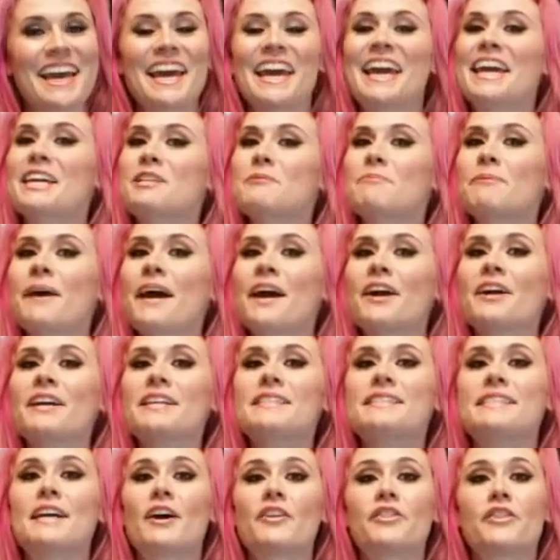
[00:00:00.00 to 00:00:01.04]
Each player
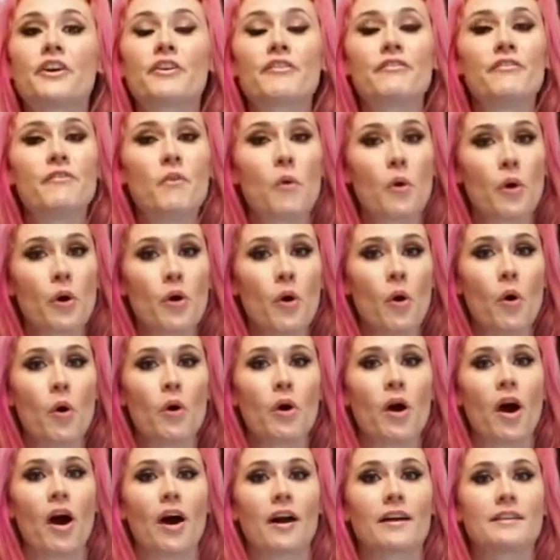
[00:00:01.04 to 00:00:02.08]
is dealt their 4 hole
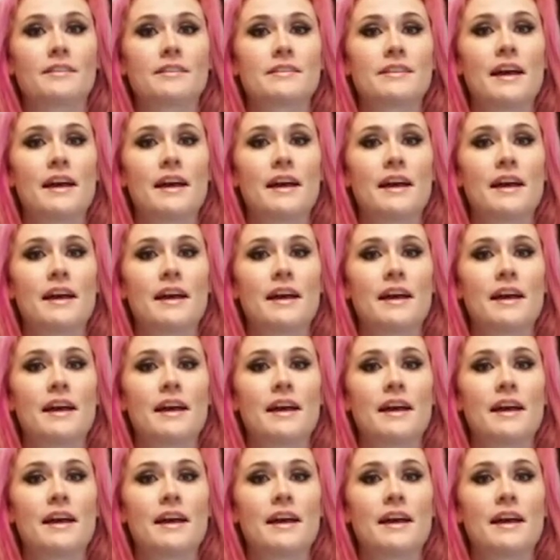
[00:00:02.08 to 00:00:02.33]
cards.